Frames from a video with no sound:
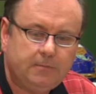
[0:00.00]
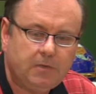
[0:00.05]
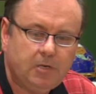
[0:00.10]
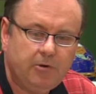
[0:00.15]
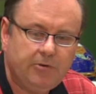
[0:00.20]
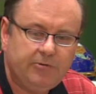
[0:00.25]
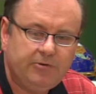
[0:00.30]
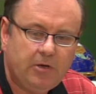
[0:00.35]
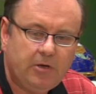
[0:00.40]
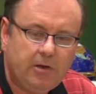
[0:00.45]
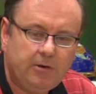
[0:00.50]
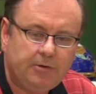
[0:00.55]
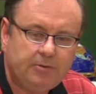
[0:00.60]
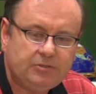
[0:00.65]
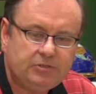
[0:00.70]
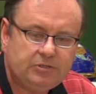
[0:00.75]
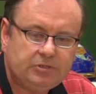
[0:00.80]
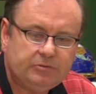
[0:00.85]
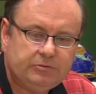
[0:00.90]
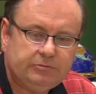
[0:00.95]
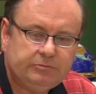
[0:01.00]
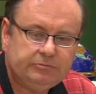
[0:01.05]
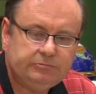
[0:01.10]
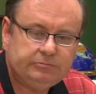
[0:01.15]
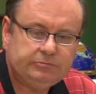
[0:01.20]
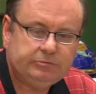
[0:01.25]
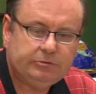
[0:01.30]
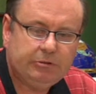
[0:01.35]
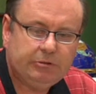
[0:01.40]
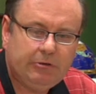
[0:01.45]
Your dollars
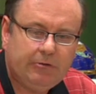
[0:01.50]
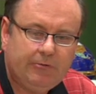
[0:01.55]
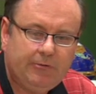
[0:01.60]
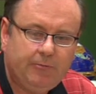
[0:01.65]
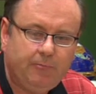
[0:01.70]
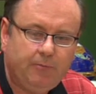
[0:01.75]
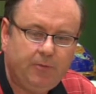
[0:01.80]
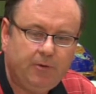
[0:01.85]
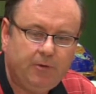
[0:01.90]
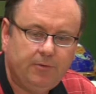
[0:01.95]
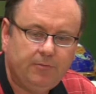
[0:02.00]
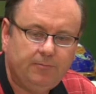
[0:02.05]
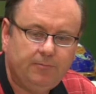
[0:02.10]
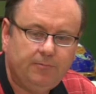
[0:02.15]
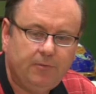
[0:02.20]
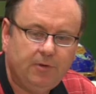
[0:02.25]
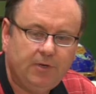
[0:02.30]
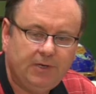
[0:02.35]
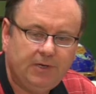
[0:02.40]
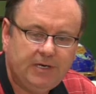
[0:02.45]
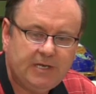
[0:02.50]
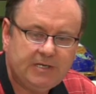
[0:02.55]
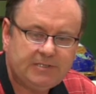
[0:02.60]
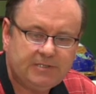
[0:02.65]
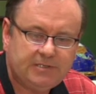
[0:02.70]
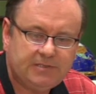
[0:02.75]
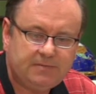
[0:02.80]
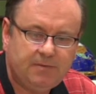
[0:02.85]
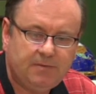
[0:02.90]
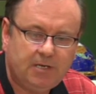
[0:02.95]
will in
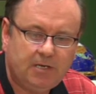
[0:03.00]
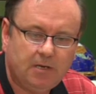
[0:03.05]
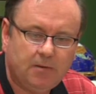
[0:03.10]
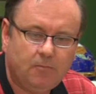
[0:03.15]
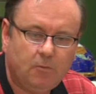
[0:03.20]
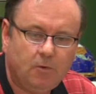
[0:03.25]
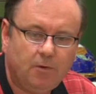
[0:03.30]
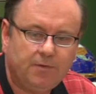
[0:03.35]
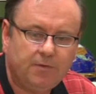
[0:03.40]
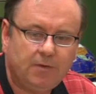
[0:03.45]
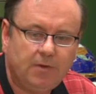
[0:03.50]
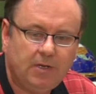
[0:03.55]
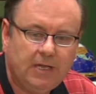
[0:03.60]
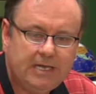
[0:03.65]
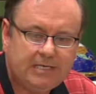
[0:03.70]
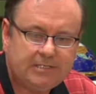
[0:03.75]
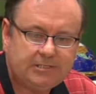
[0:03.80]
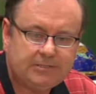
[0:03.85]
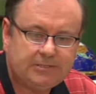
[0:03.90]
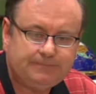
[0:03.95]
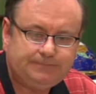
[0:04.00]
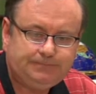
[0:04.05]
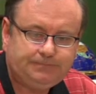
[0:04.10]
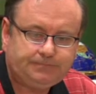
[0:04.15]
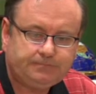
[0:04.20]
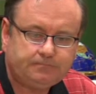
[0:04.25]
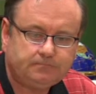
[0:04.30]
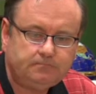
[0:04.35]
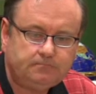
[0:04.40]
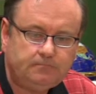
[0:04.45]
essence become worth less
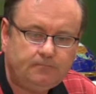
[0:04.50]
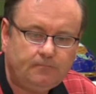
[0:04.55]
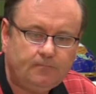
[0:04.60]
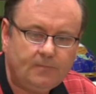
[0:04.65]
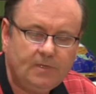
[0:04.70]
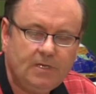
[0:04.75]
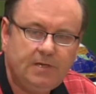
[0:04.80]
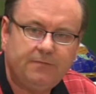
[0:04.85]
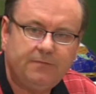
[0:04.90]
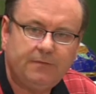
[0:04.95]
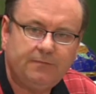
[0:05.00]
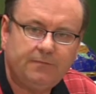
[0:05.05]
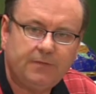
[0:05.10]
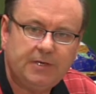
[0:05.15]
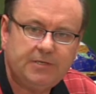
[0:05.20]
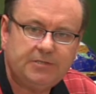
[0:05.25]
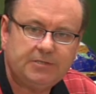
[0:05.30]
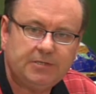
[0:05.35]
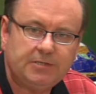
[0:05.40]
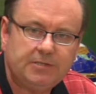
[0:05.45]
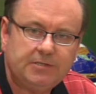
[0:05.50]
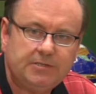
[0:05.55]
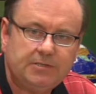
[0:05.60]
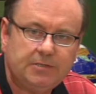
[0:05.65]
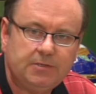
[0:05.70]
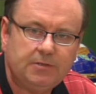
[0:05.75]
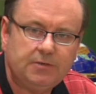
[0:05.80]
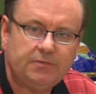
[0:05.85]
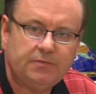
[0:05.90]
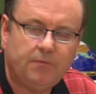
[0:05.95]
if inflation
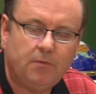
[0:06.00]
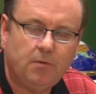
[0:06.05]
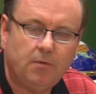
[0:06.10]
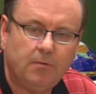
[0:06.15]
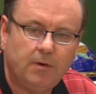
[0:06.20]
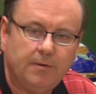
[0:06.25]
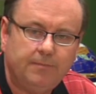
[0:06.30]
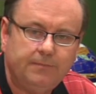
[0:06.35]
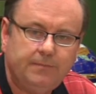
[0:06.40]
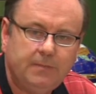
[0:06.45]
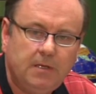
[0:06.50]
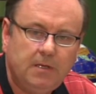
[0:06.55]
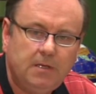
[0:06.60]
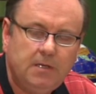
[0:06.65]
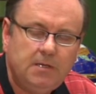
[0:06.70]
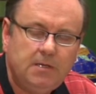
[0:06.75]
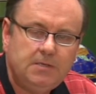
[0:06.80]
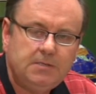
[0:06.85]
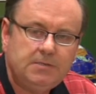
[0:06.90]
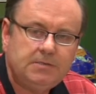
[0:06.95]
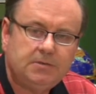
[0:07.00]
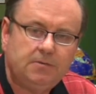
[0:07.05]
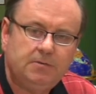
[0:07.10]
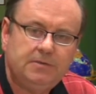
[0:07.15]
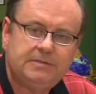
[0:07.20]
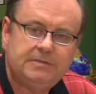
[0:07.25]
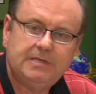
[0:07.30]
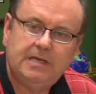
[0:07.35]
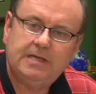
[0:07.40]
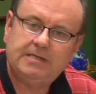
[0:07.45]
continues forward. So
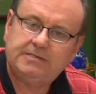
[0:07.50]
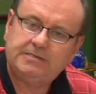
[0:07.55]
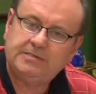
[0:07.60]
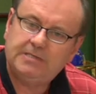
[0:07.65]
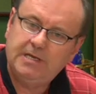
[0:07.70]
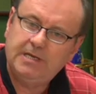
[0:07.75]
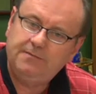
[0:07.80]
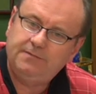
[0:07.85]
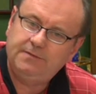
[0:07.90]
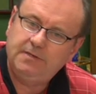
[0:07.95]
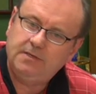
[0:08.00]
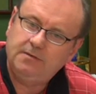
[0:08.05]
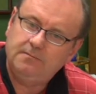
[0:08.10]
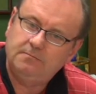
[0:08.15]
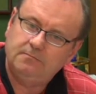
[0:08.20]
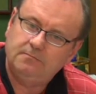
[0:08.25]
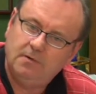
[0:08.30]
is that safety?